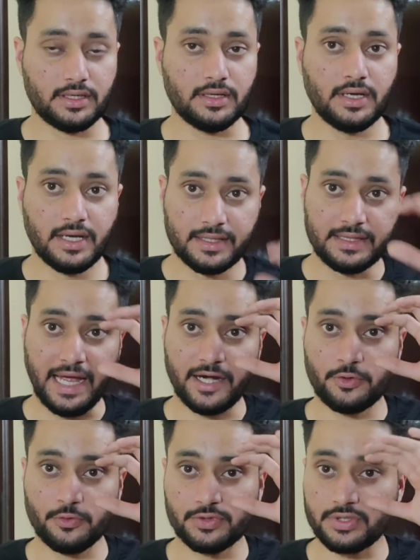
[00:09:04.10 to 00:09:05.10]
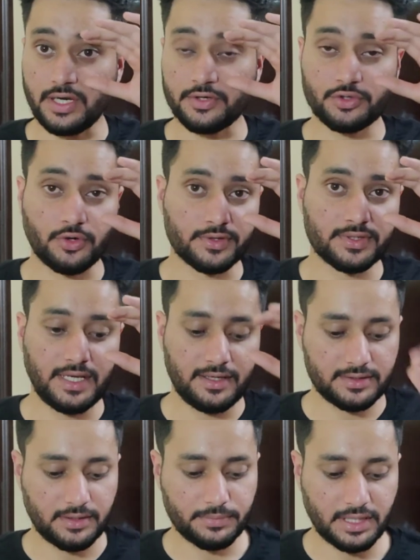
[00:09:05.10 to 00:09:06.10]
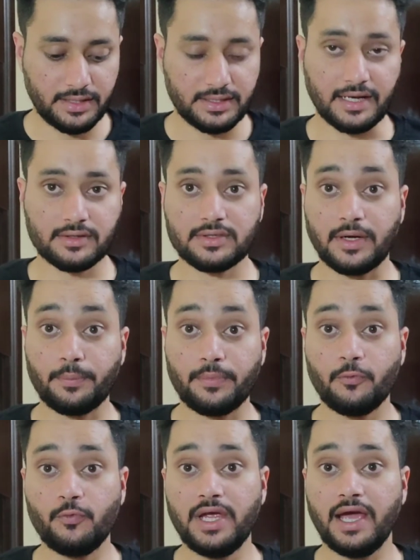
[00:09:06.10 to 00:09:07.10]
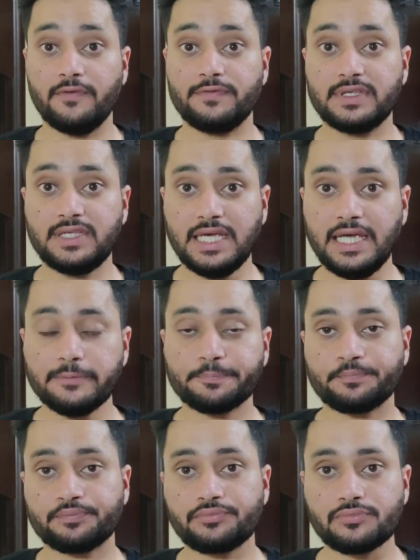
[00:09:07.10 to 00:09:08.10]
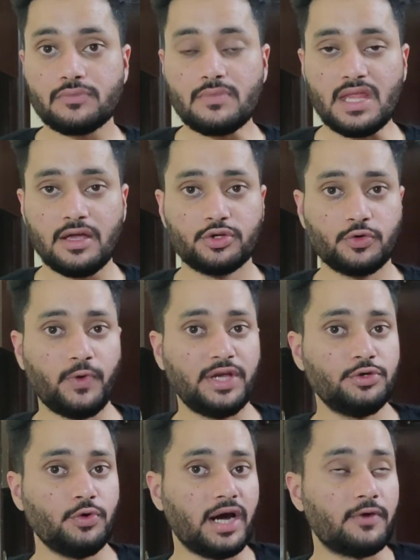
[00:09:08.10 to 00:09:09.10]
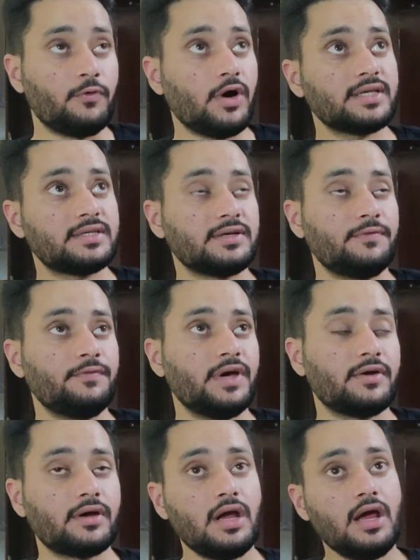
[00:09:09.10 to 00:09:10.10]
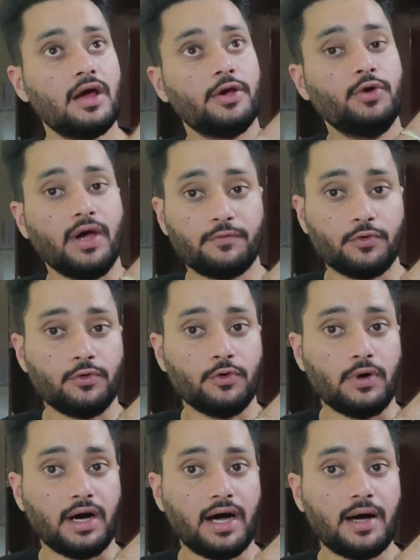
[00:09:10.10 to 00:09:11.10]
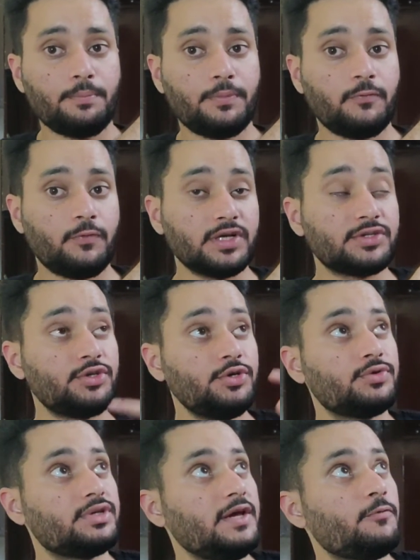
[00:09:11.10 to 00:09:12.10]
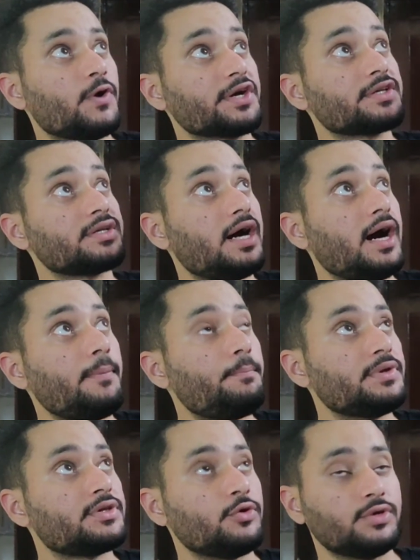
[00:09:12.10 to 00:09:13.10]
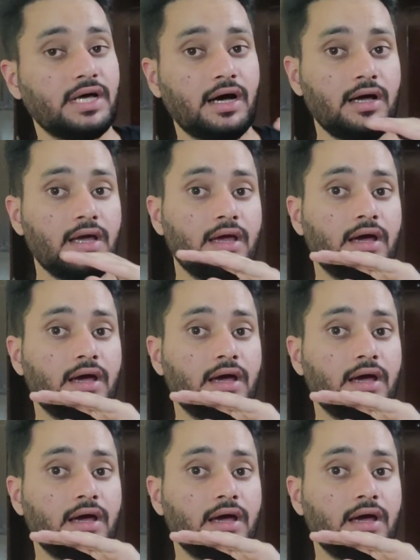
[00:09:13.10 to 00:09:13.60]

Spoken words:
that to search or seek something. Next up we have C. So when you advance somewhere, you have to go up. First you see what's up, so the